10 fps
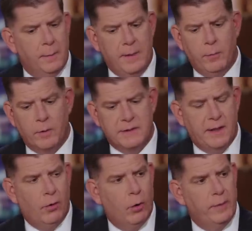people were
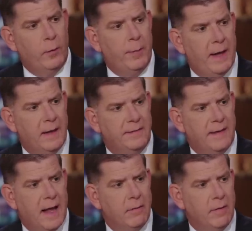sent home. They were paid a
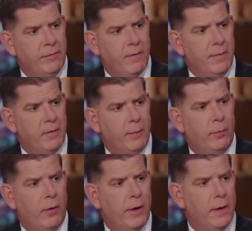salary from their
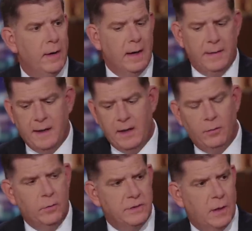employer, yeah. and they
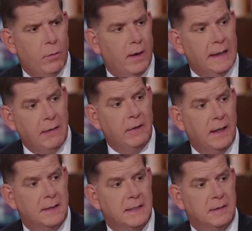didn't lose their work. Here in the
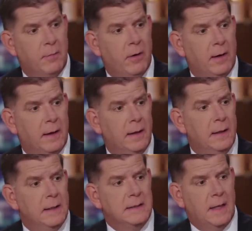United States of America,
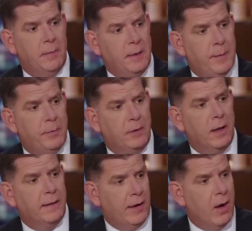ten million people
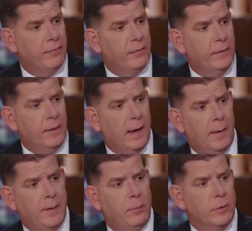got laid off. Uh,
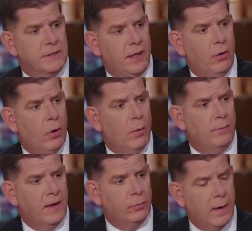people were sent home.
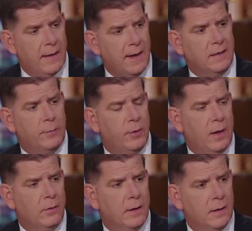That's why they had to put
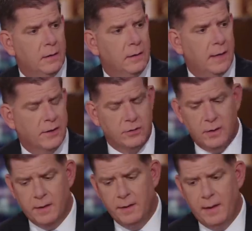out the
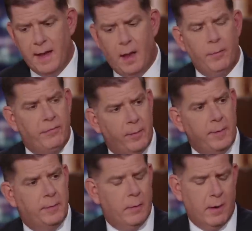extra help for
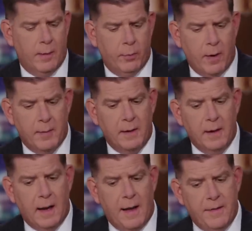people that were on unemployment.
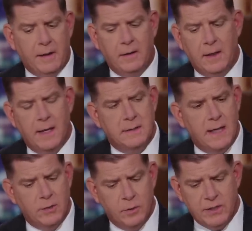I think in the United
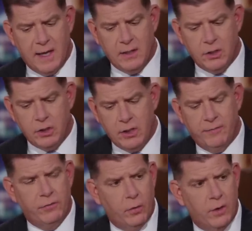States, we're trying to
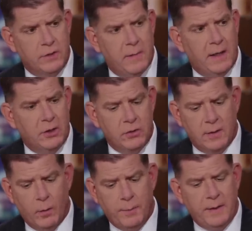shift towards making sure
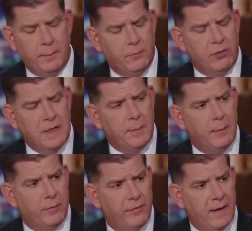that we're pe treating
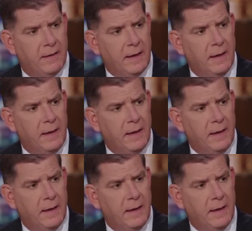people fairly